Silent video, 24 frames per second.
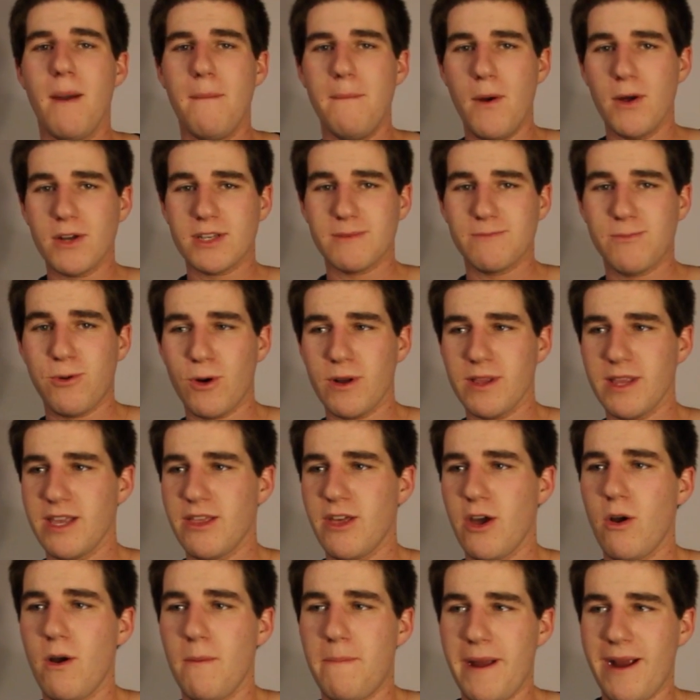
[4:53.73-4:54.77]
Most importantly
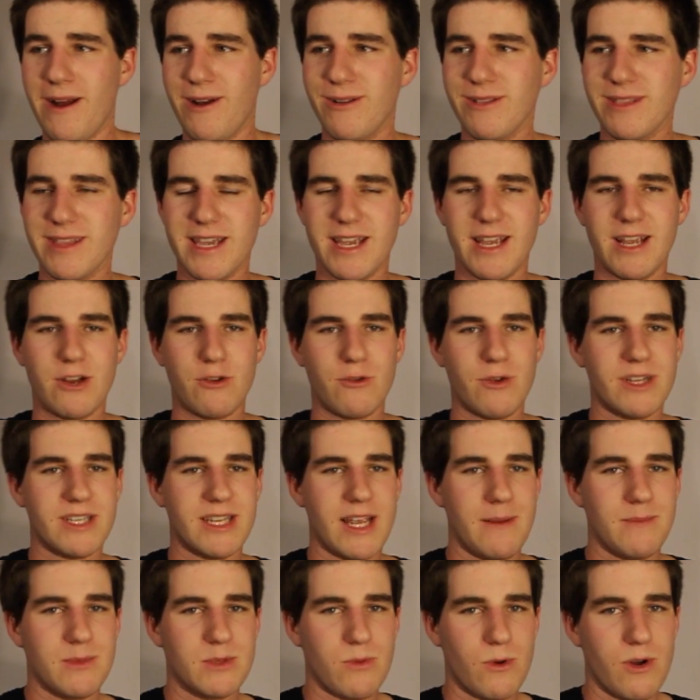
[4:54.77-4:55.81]
though, apparently Chris
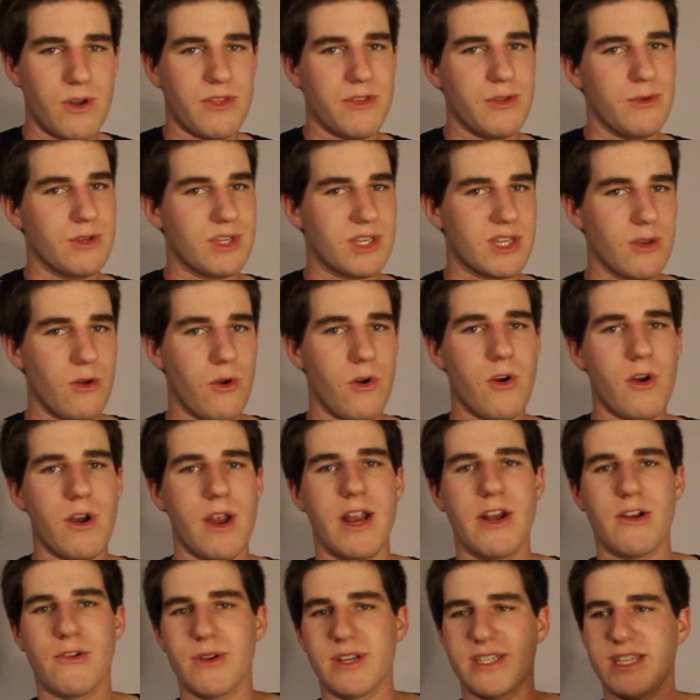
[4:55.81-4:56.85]
Hemsworth, who's Thor,
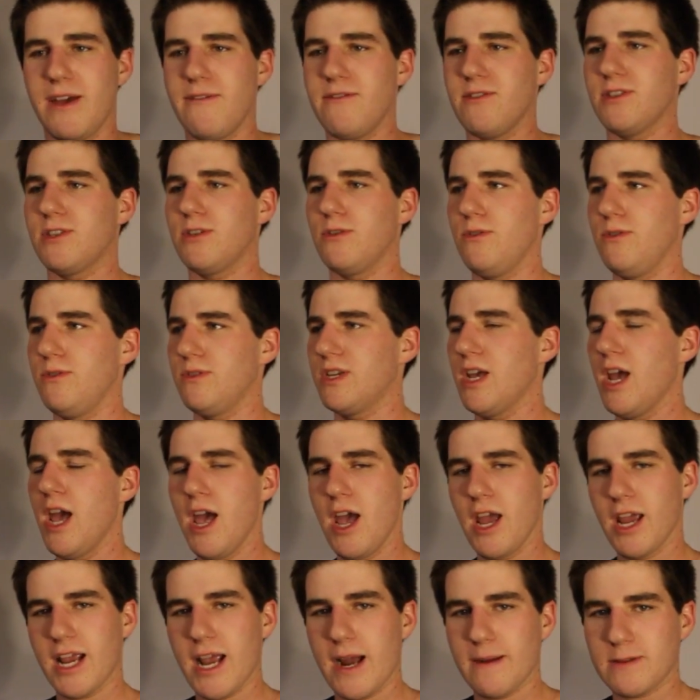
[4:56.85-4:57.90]
and Chris Evans, who's
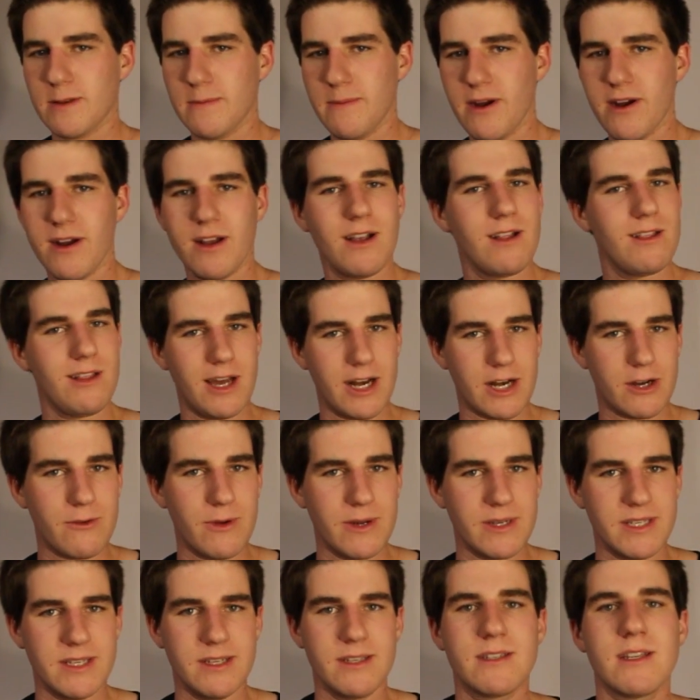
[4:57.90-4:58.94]
Captain America, a lot of
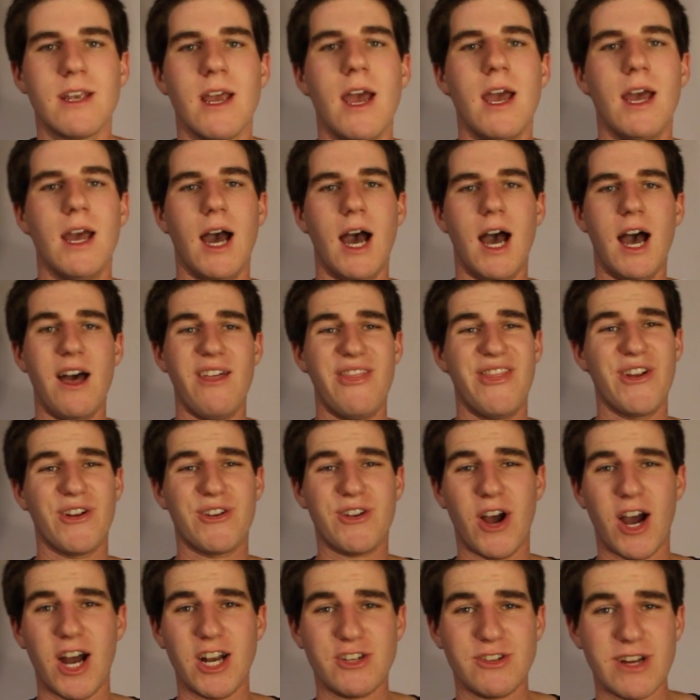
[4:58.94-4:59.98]
Chris's, their
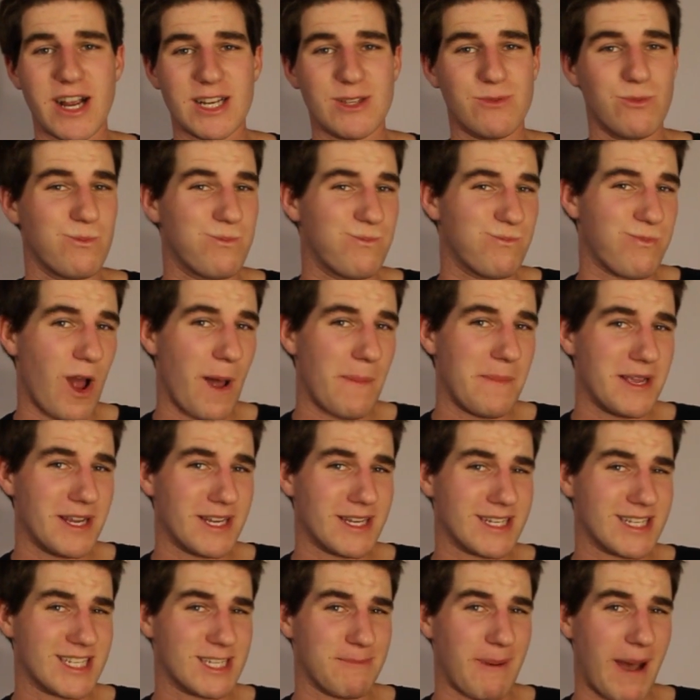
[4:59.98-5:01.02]
contracts probably
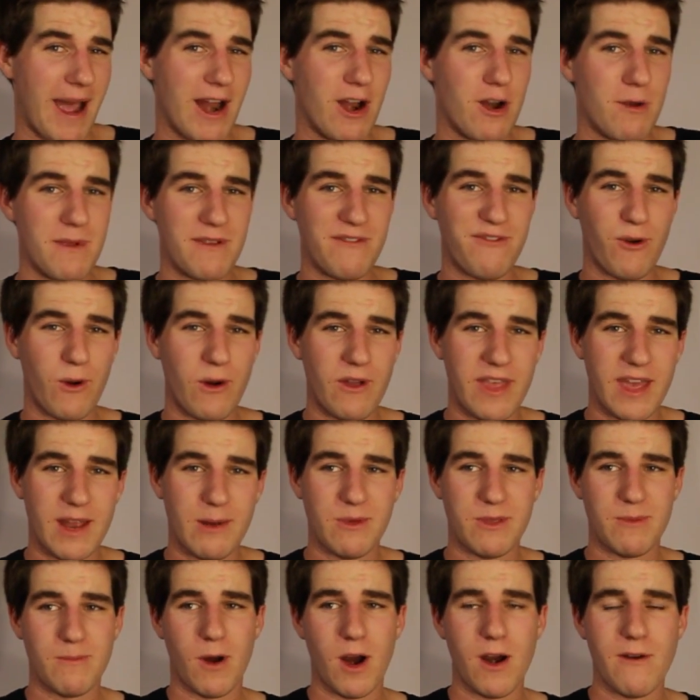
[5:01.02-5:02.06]
expire before then
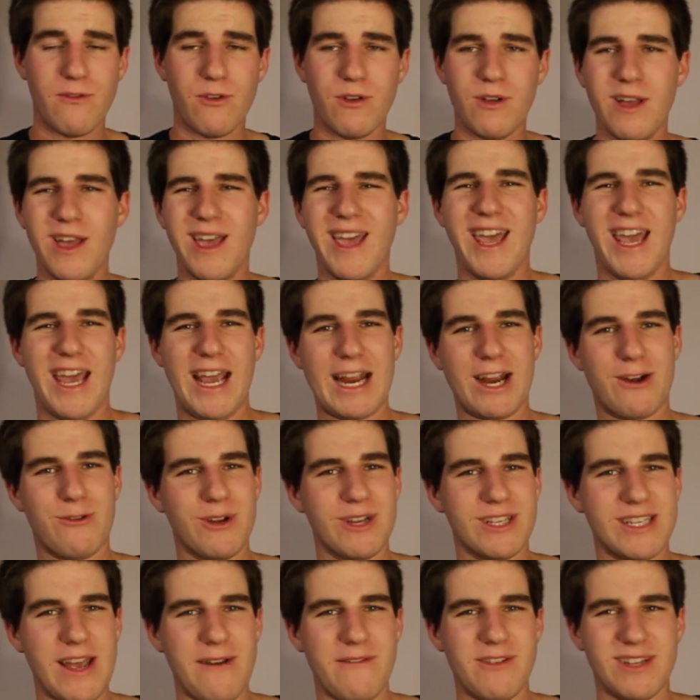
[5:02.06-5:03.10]
with Marvel, and
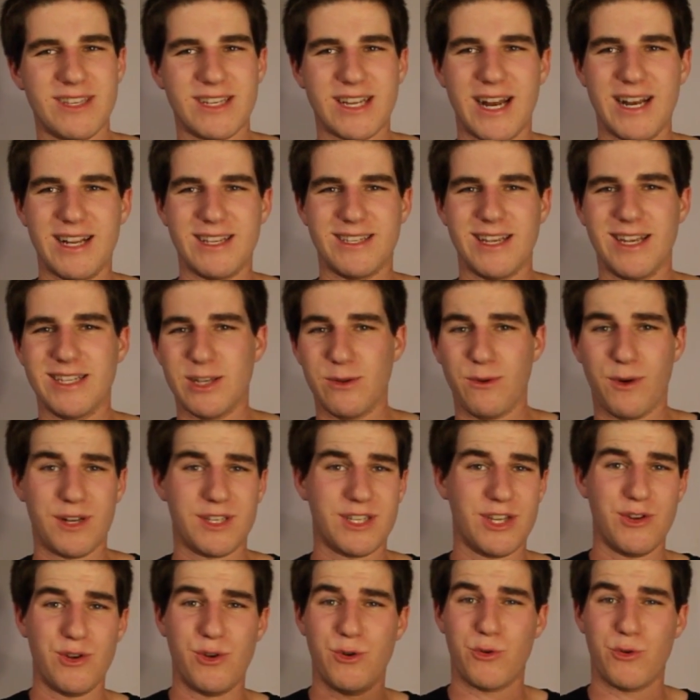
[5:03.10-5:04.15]
Chris Evans kind of says he wants to do